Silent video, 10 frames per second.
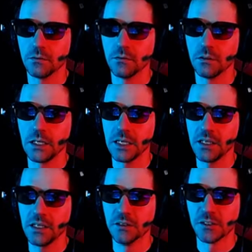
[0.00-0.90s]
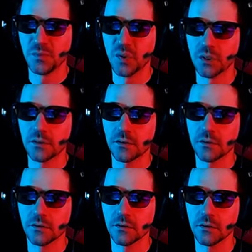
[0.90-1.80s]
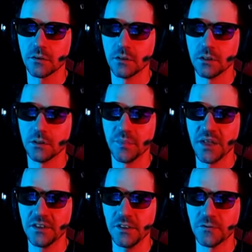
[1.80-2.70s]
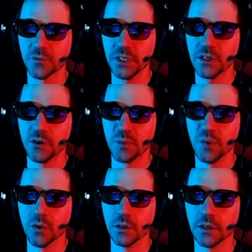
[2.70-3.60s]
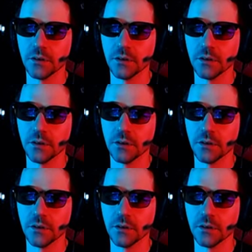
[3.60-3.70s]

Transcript: I gotta heal sports. Man, this is really going poorly.